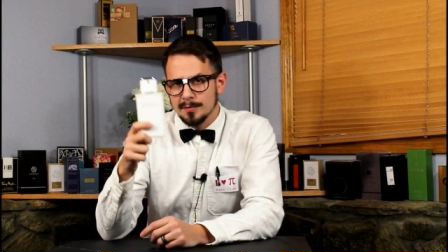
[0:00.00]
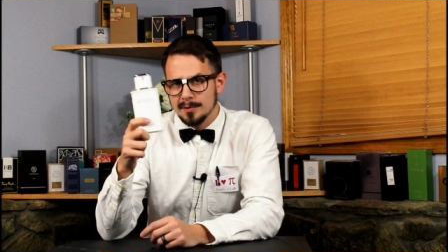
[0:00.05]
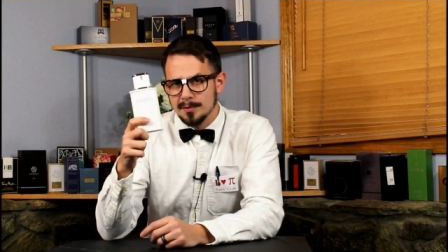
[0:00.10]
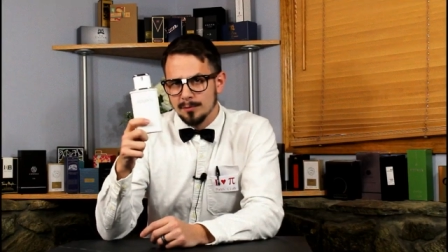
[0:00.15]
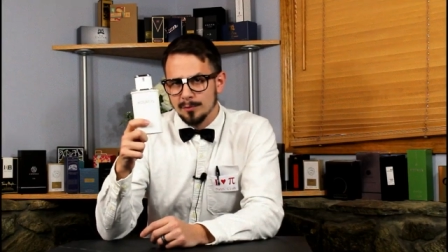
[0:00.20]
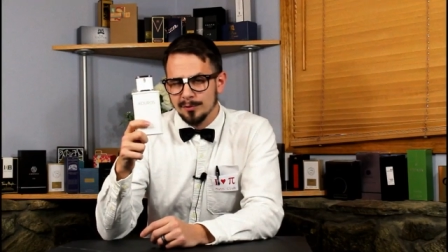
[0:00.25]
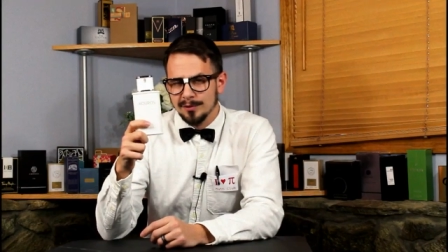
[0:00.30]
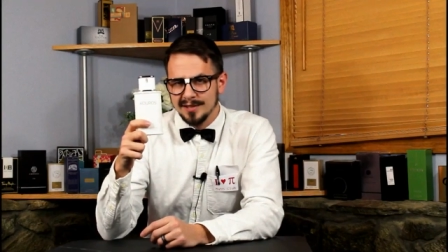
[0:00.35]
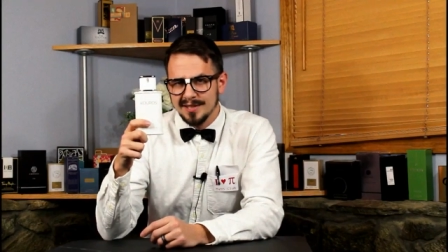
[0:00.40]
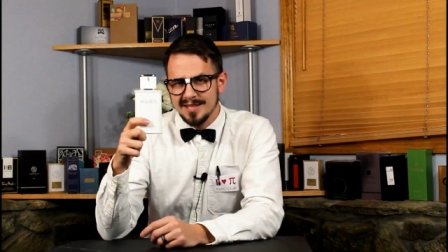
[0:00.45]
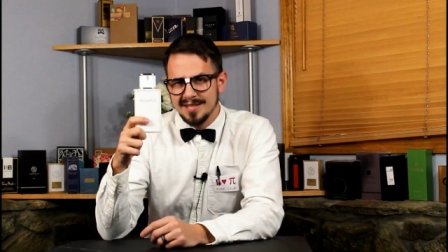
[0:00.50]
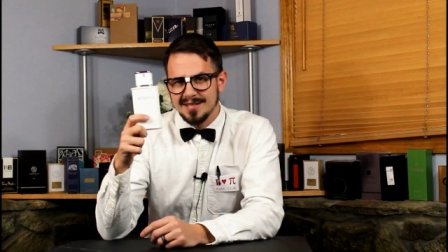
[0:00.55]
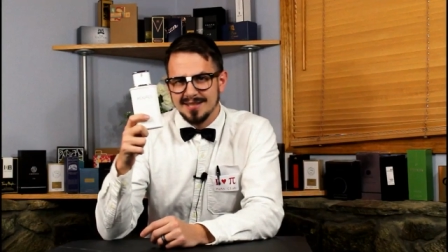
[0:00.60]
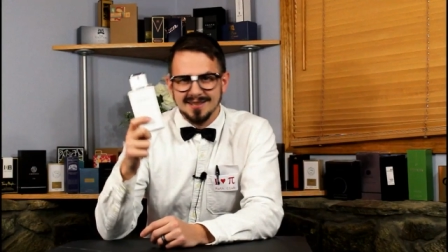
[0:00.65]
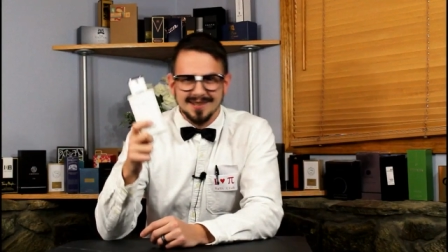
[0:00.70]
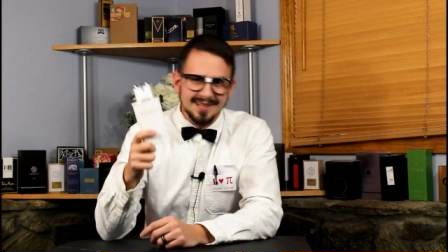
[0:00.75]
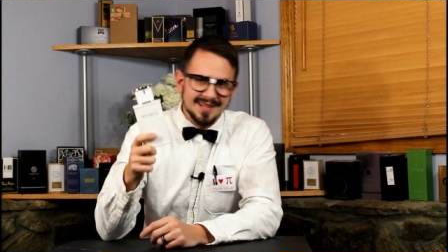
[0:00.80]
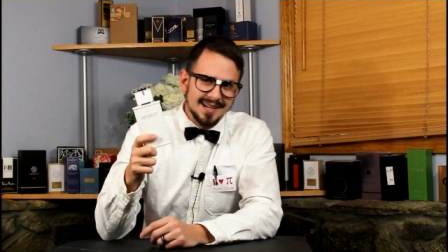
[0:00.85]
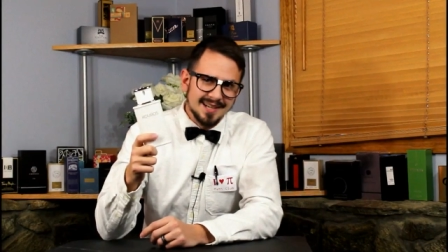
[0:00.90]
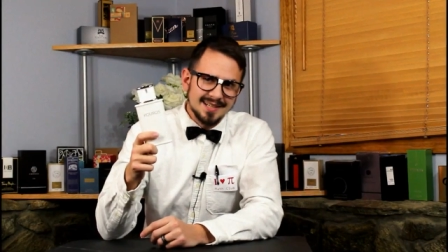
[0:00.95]
was released
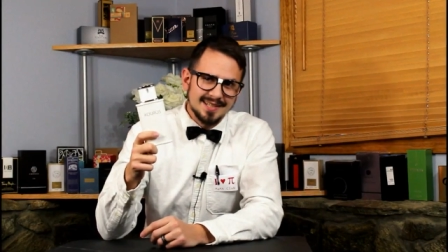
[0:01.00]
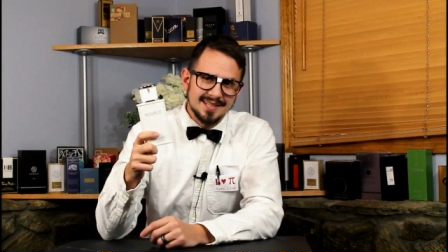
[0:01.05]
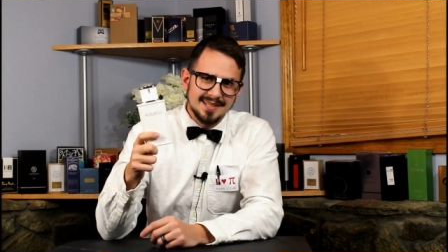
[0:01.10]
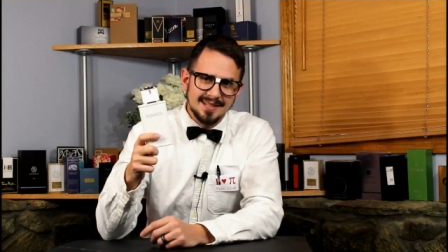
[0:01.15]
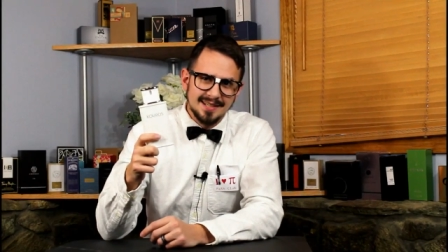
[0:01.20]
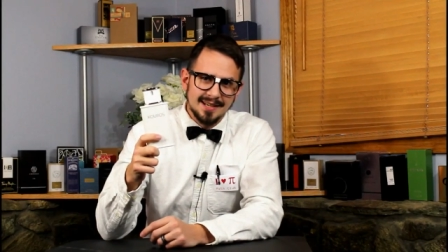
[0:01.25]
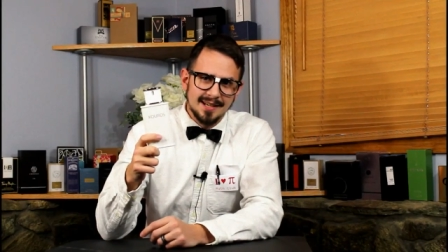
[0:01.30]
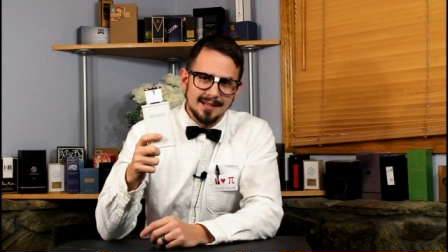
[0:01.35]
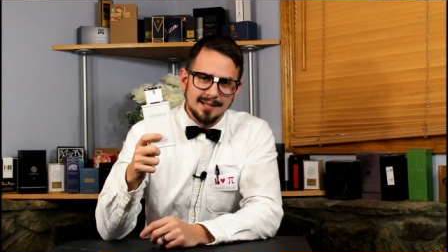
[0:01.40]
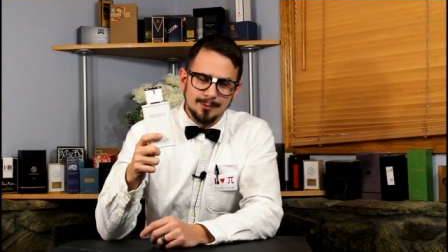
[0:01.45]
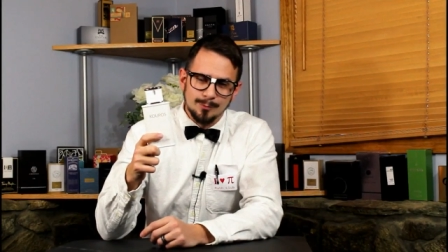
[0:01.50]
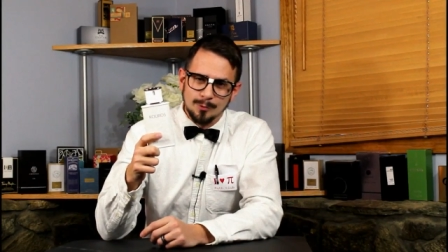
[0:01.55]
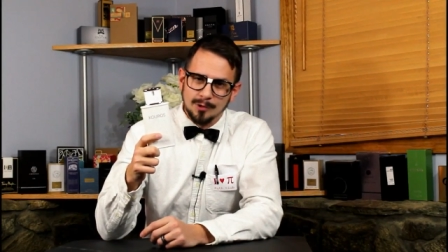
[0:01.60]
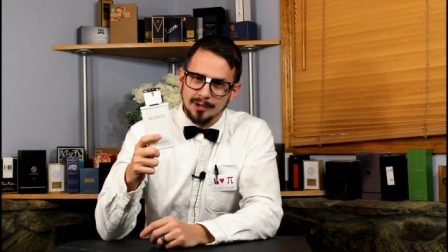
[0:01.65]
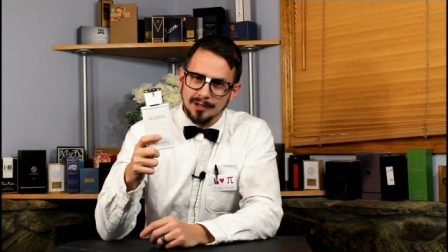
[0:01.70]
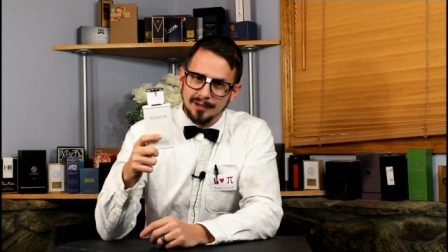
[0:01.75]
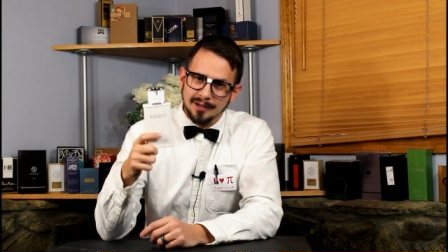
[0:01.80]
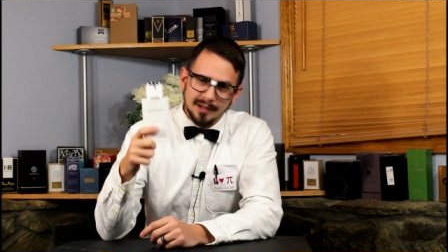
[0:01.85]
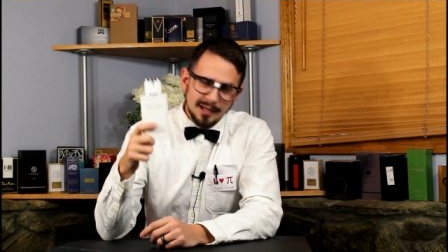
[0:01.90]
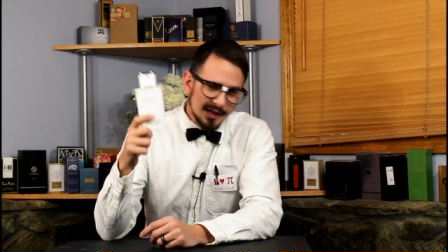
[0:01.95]
in
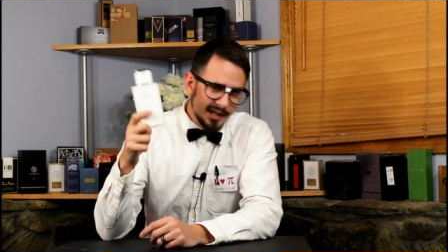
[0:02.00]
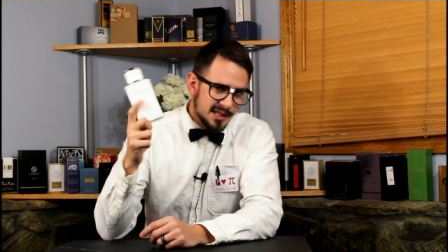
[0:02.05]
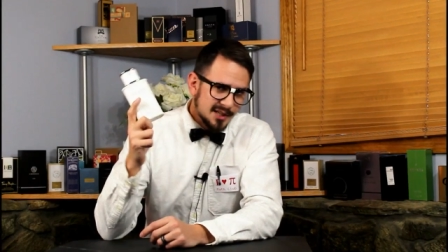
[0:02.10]
1981,